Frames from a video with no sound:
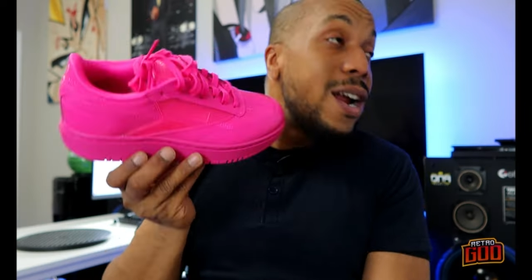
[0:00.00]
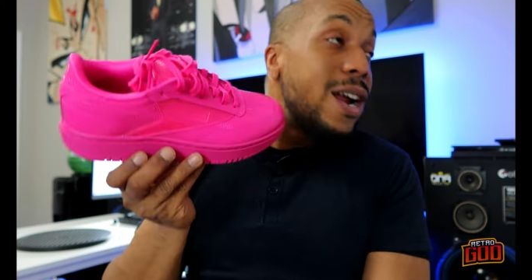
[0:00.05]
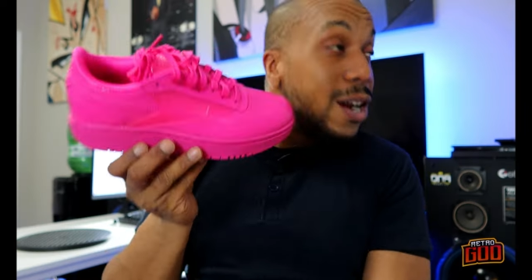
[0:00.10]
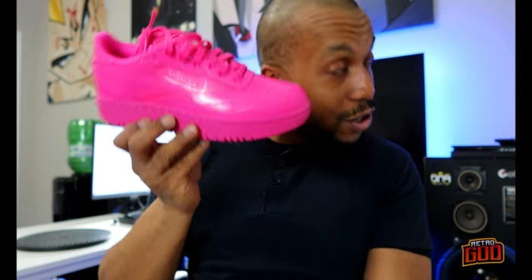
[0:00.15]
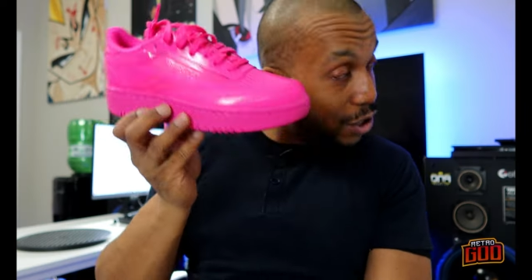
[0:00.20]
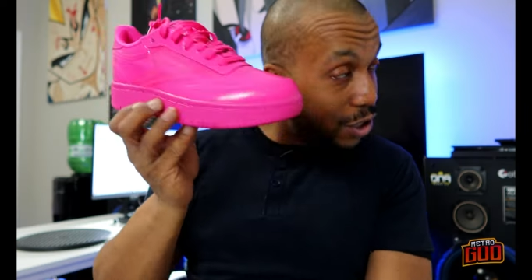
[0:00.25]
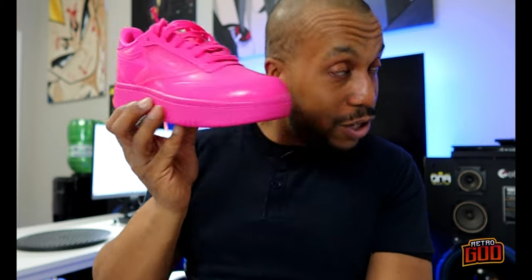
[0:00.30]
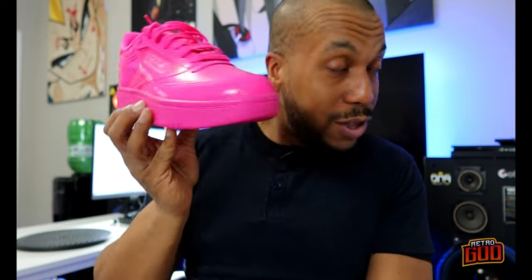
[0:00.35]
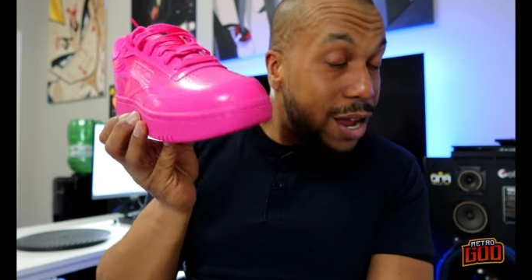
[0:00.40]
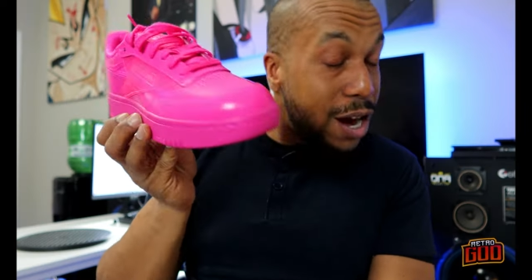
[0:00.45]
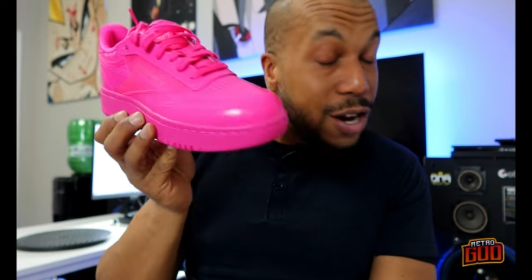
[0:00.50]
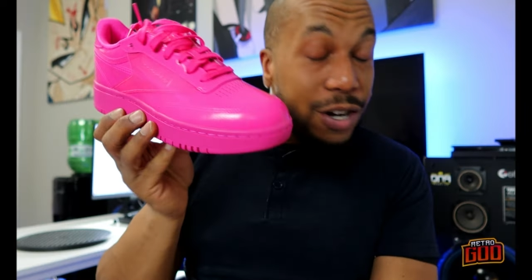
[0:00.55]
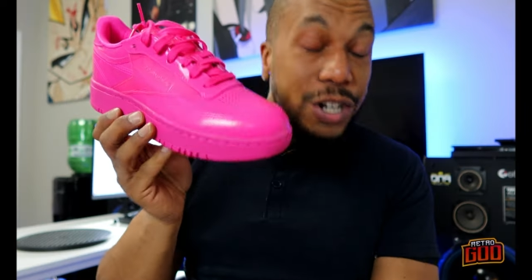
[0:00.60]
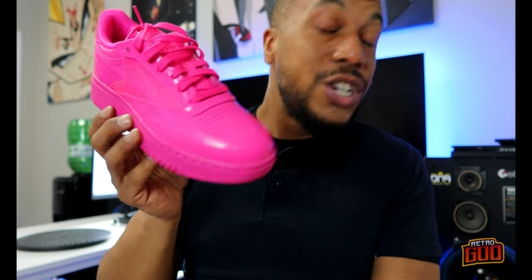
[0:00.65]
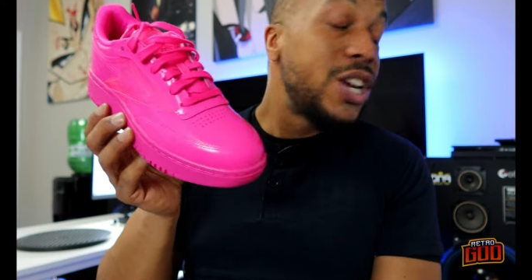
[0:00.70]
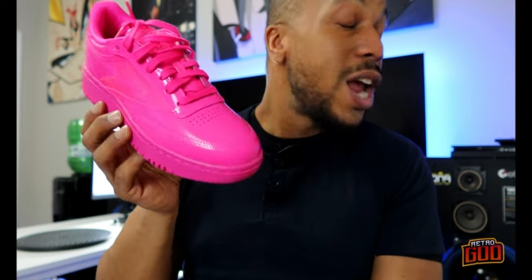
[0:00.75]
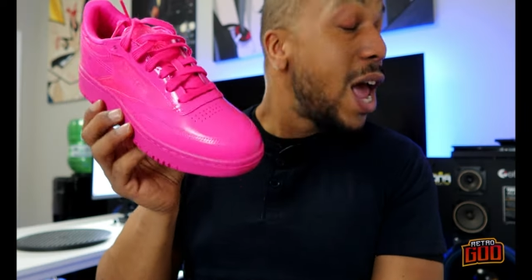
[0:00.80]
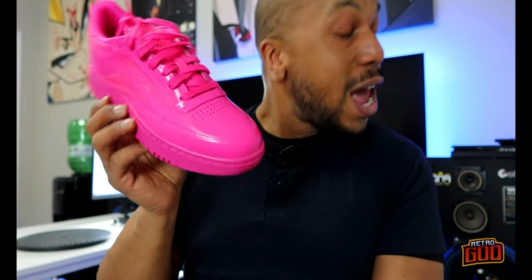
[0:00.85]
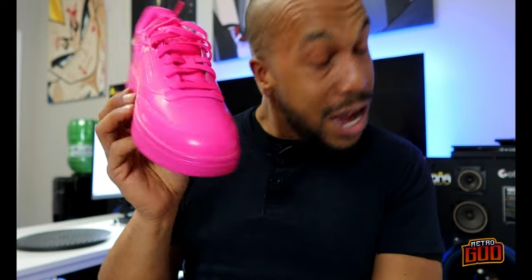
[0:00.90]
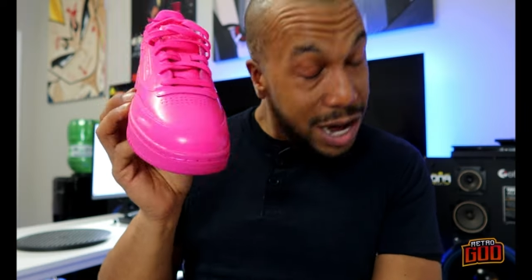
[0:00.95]
They're, they're
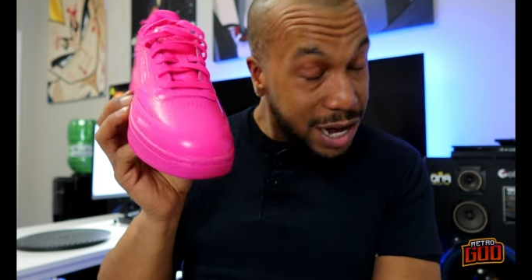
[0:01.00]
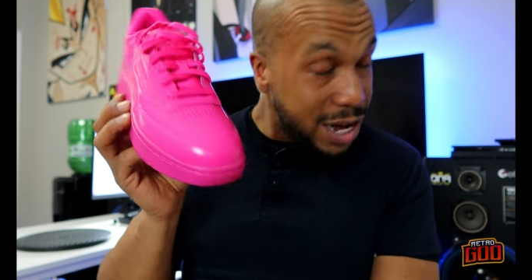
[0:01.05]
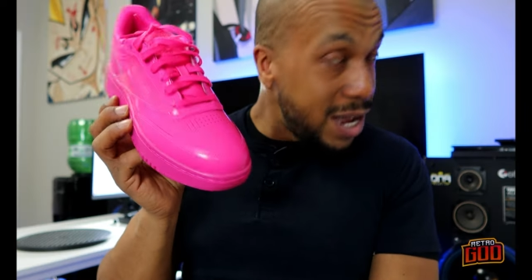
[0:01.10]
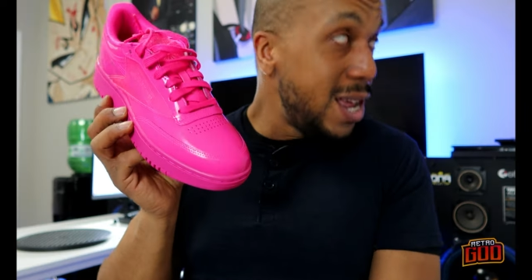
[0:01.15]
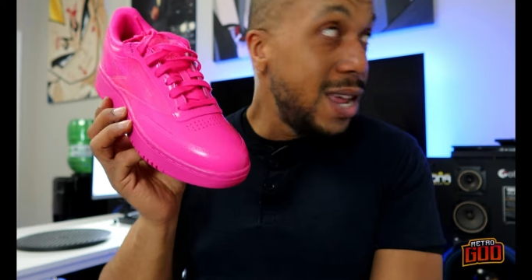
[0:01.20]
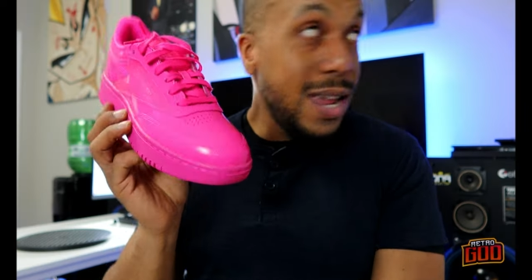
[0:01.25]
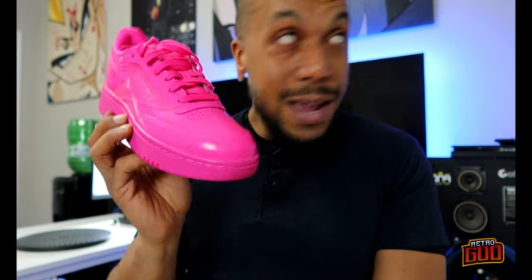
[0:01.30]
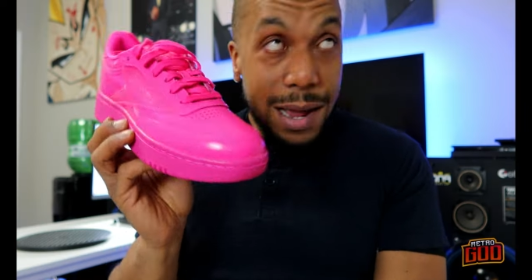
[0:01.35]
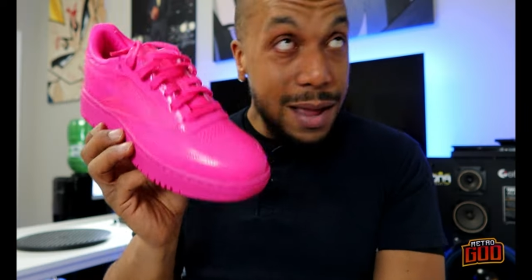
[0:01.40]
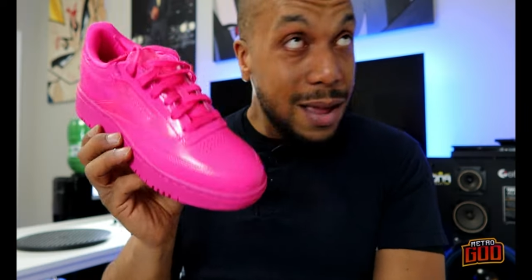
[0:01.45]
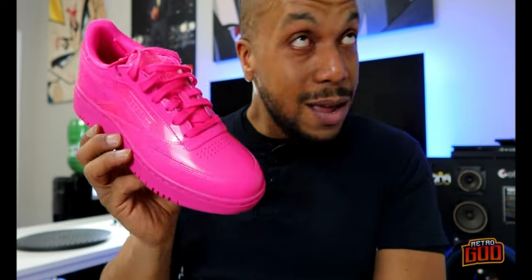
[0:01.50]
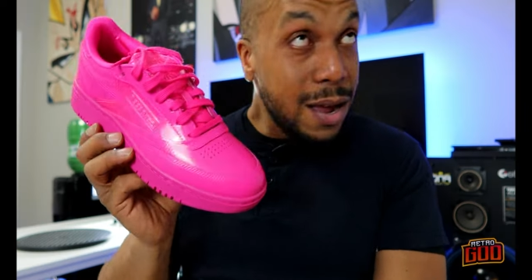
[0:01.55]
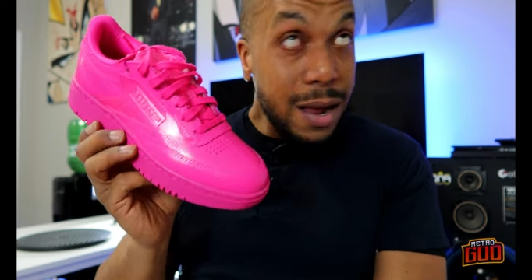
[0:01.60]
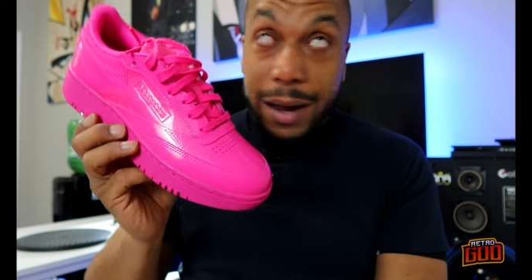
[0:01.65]
shiny,